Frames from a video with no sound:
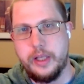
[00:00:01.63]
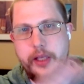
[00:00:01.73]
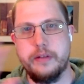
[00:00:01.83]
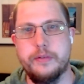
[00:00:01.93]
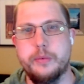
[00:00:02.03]

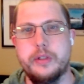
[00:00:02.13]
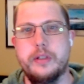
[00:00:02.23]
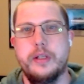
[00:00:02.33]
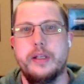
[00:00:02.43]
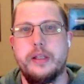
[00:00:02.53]
Hey everyone,
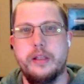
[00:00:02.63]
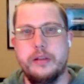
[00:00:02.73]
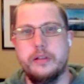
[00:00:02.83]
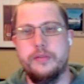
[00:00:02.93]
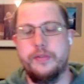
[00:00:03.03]
in
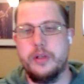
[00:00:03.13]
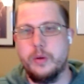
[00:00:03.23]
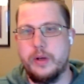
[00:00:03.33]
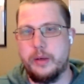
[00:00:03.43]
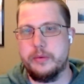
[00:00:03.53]
this
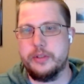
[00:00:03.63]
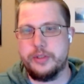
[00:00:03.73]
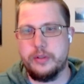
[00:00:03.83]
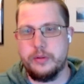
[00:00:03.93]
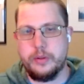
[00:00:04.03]
video, I want to
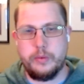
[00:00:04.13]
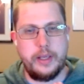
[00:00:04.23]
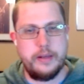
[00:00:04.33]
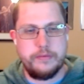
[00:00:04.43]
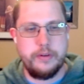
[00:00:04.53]
show you
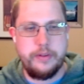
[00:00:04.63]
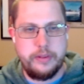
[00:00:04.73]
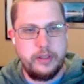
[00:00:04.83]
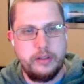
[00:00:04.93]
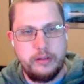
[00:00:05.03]

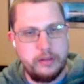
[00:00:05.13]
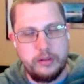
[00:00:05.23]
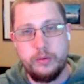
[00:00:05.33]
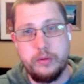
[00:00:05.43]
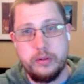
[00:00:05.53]
everything that
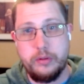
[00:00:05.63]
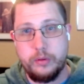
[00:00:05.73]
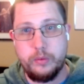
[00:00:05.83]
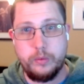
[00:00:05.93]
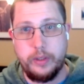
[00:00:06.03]
you can
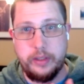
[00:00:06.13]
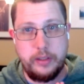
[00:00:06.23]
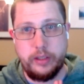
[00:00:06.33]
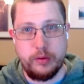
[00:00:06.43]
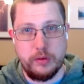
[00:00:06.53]
do in
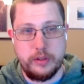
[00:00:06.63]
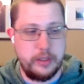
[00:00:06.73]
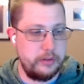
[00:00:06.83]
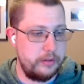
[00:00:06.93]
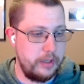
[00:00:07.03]
a
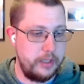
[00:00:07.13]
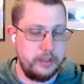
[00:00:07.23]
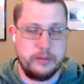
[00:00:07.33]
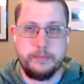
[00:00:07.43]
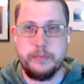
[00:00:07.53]
Cortex trial.